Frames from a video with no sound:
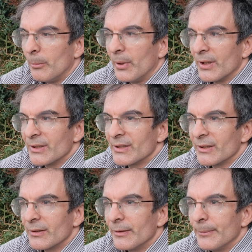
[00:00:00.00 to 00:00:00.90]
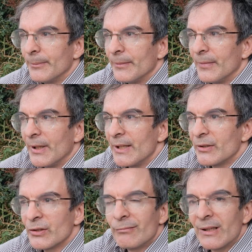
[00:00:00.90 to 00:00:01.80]
but it
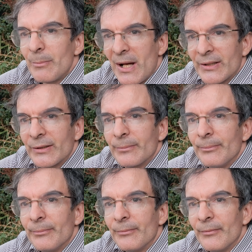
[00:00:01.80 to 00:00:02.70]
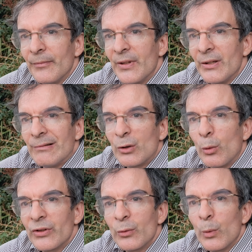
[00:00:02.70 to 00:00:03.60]
doesn't really matter that there are
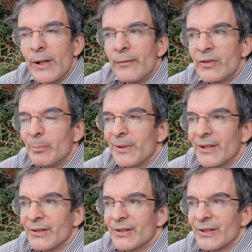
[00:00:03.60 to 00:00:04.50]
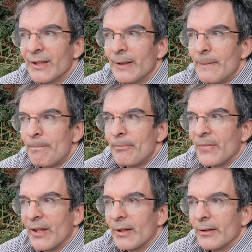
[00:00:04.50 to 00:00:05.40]
quantum waves, because
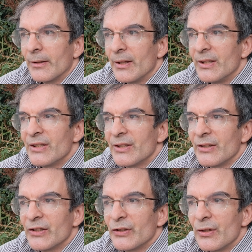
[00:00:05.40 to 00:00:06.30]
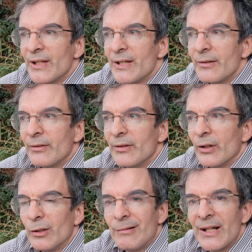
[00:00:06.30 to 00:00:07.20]
the distance to the
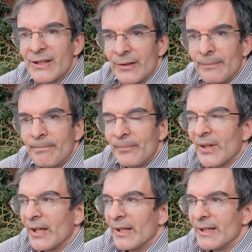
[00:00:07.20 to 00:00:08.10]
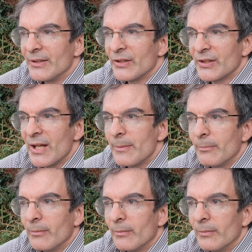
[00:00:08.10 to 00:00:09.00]
horizon is the
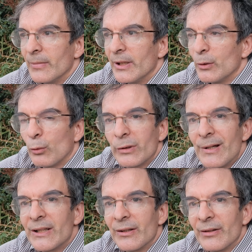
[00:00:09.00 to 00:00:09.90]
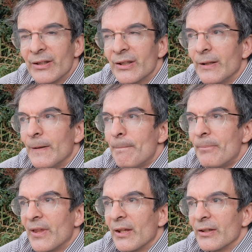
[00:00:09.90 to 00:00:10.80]
same in all directions.
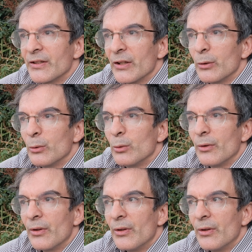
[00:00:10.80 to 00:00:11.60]
So